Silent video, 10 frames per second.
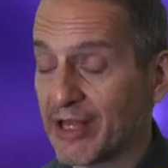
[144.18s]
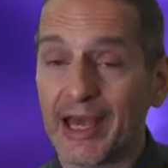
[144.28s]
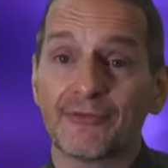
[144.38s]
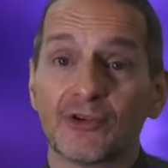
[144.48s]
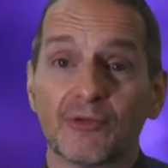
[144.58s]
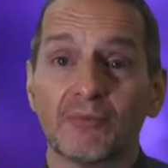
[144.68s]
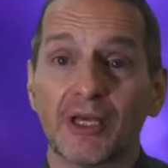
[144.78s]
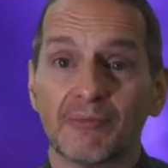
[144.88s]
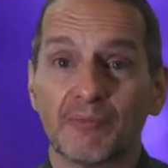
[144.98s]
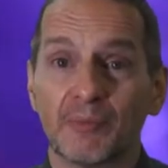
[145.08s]
I have to
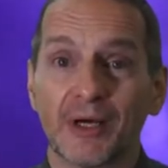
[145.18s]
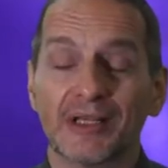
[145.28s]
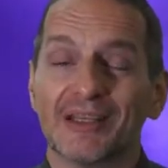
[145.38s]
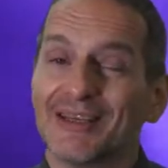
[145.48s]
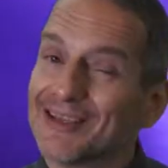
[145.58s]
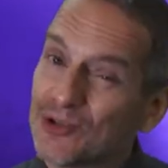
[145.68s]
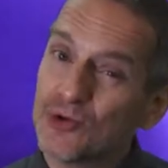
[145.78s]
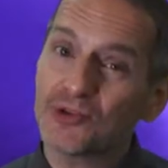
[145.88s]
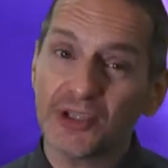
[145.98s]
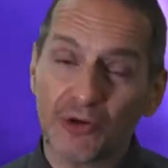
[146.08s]
admit, but
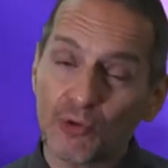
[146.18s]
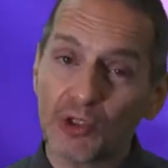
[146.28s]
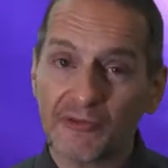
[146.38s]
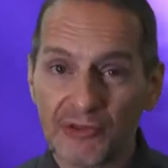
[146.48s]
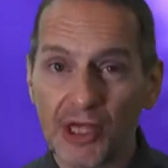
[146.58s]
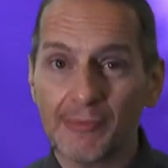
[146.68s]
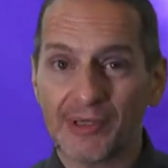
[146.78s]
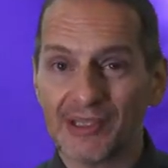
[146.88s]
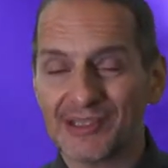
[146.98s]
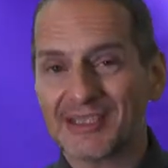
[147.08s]
usually a rule of thumb
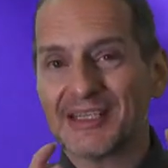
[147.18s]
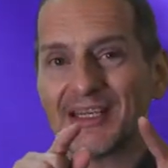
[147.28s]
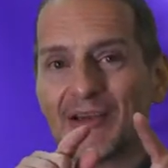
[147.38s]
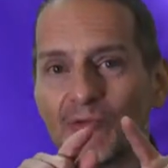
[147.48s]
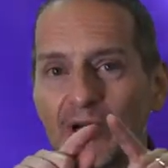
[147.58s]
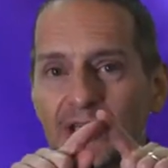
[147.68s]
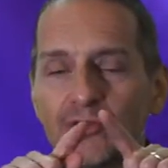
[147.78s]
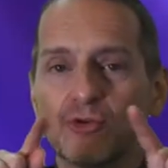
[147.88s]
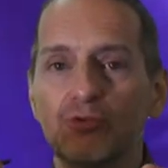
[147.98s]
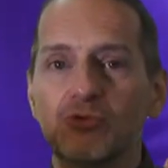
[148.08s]
is when
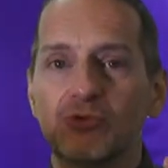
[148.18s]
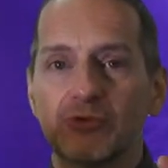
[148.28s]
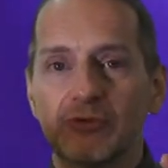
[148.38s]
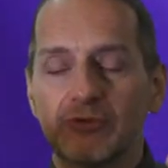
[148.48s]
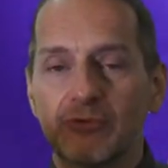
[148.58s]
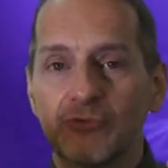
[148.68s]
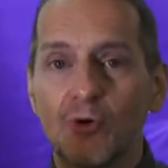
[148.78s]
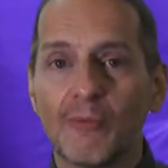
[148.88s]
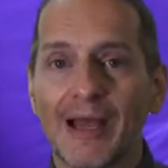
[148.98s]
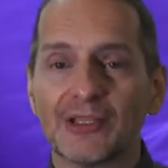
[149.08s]
you
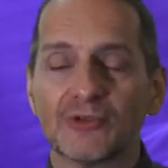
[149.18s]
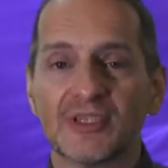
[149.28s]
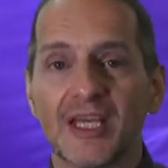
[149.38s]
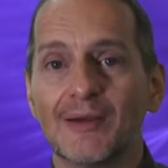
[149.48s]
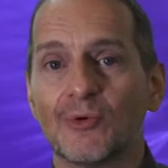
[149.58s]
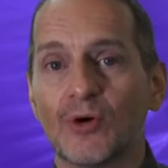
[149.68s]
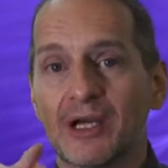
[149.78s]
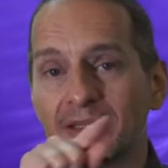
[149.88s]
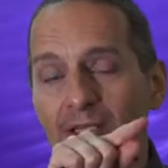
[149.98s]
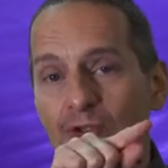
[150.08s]
format your table
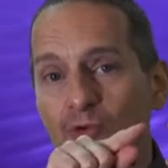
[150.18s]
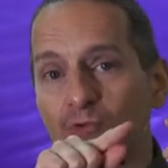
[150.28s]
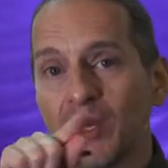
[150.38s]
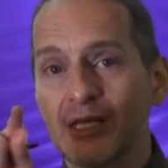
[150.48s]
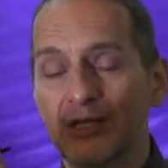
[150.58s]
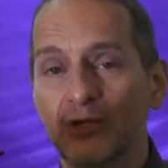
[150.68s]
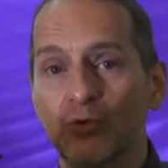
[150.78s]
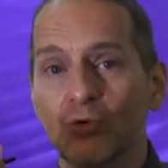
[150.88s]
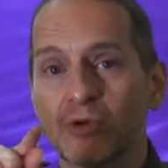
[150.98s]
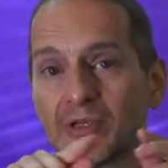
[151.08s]
and then you write
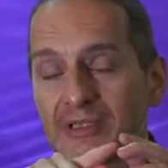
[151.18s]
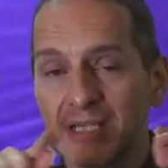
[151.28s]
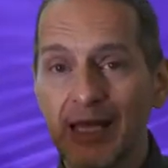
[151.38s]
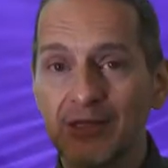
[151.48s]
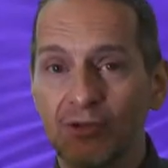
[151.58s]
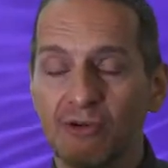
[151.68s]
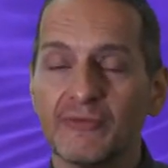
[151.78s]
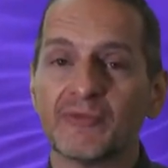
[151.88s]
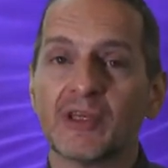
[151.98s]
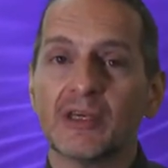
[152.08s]
your title,
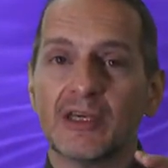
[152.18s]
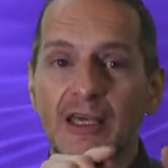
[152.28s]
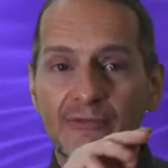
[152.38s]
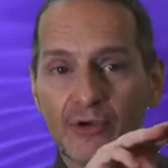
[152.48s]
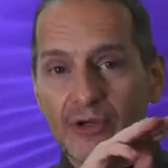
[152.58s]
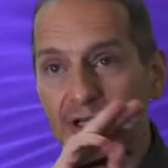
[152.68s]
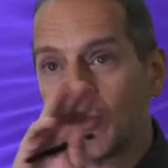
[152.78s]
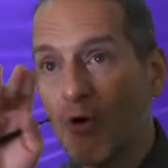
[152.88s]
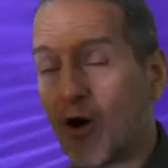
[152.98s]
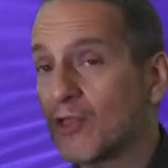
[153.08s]
if you're going to go
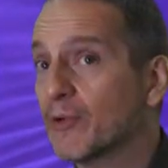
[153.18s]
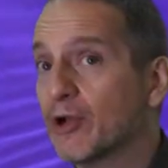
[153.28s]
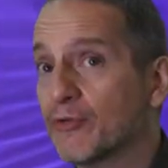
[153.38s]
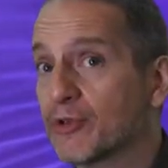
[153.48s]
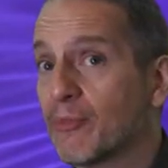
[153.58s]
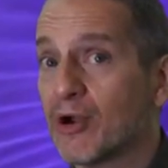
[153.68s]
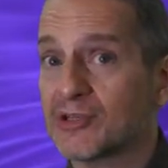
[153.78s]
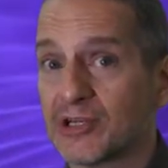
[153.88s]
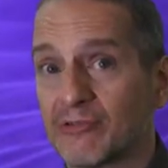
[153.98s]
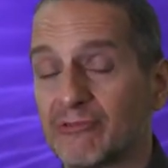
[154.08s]
all the way over the
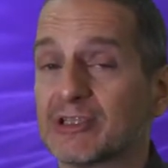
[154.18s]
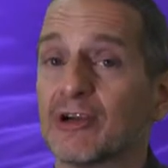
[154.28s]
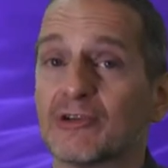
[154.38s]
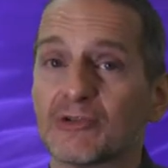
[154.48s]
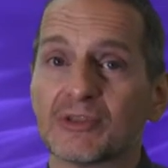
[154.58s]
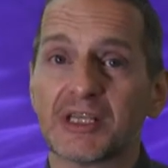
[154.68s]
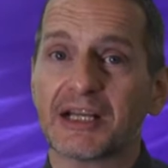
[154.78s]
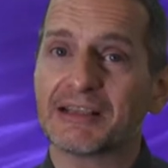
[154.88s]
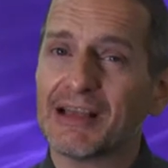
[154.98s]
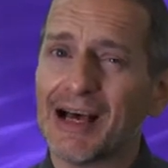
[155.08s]
margin and return to a
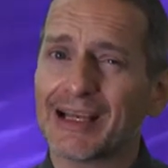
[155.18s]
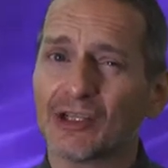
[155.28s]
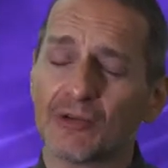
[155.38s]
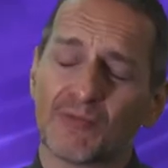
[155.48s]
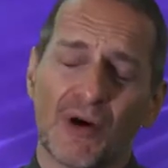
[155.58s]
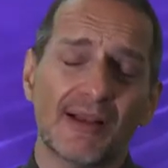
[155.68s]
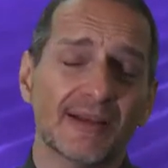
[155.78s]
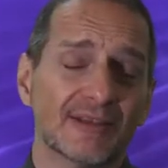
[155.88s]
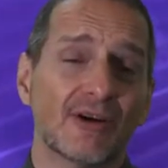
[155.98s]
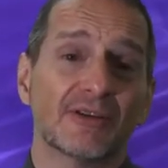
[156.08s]
second line, you're probably
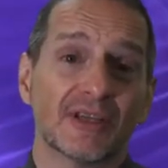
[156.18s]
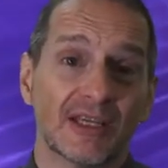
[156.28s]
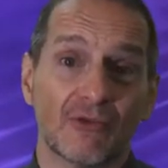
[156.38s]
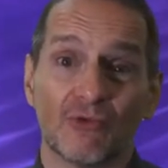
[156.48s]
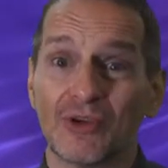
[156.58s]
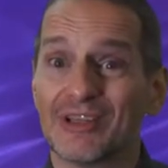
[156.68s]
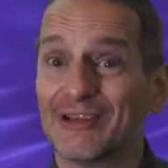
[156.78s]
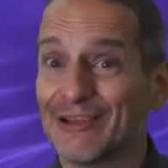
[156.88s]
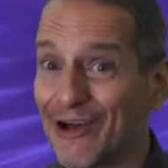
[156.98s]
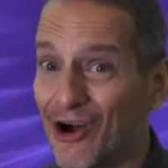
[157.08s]
starting to get really
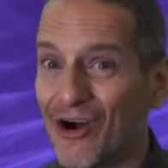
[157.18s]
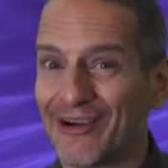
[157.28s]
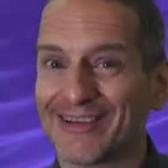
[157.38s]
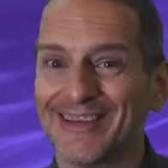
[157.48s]
long.